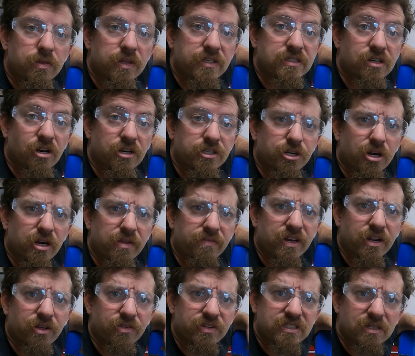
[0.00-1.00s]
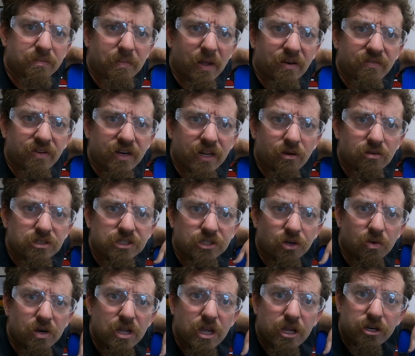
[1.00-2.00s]
That's not a turning video, this is a pen video.
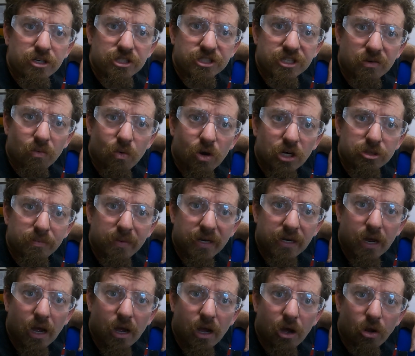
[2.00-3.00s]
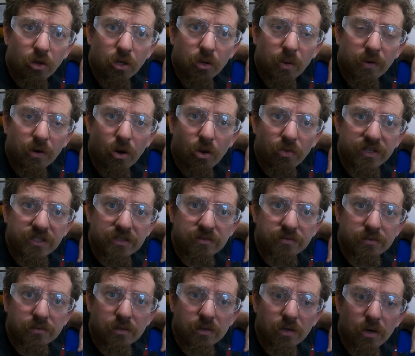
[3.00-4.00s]
So you're just going to watch me hollow out all this
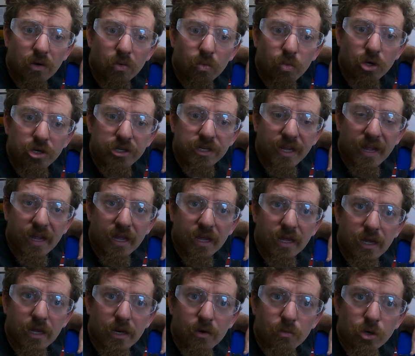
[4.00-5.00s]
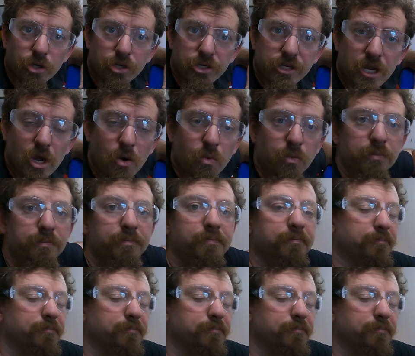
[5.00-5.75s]
wood, and we're good to go.